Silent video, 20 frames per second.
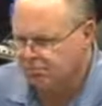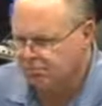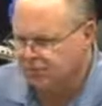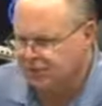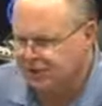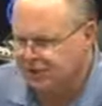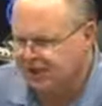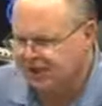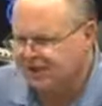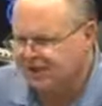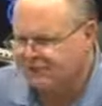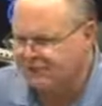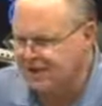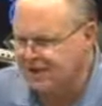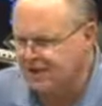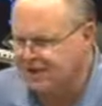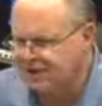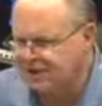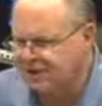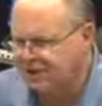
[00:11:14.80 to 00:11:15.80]
Today's
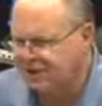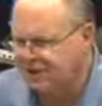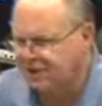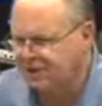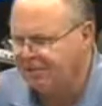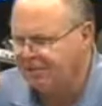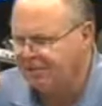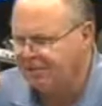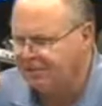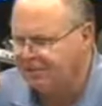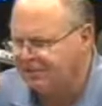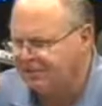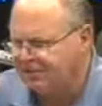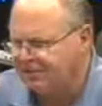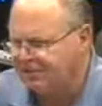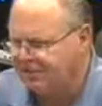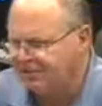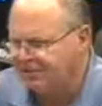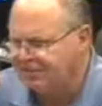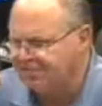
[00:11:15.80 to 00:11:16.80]
media theme is
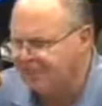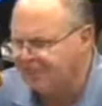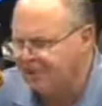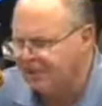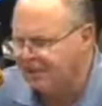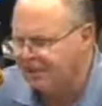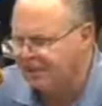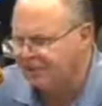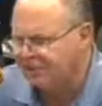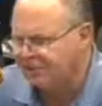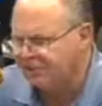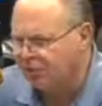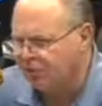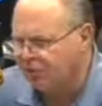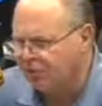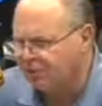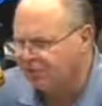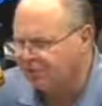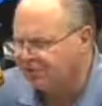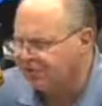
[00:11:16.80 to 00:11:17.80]
the Tea Party has
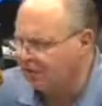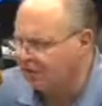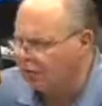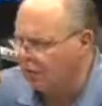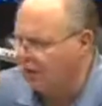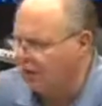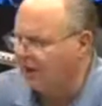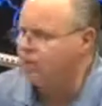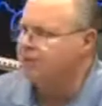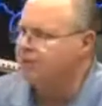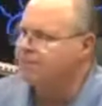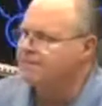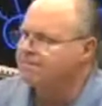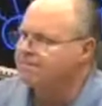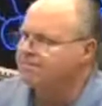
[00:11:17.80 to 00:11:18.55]
already sold out.